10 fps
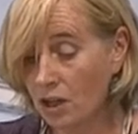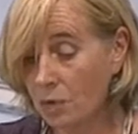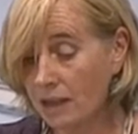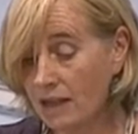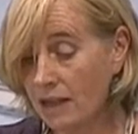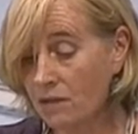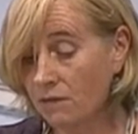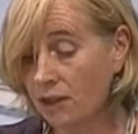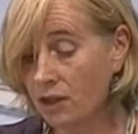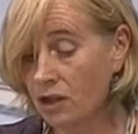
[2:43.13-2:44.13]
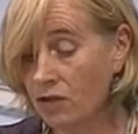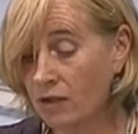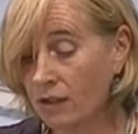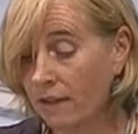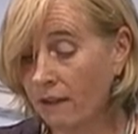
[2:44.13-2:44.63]
to identify
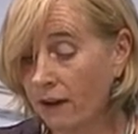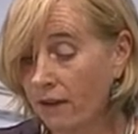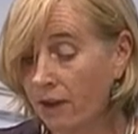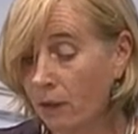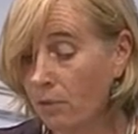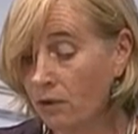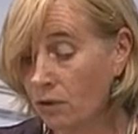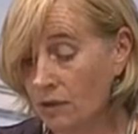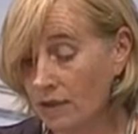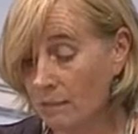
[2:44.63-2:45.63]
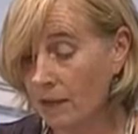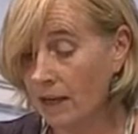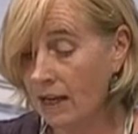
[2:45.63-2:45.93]
children in their area with autism,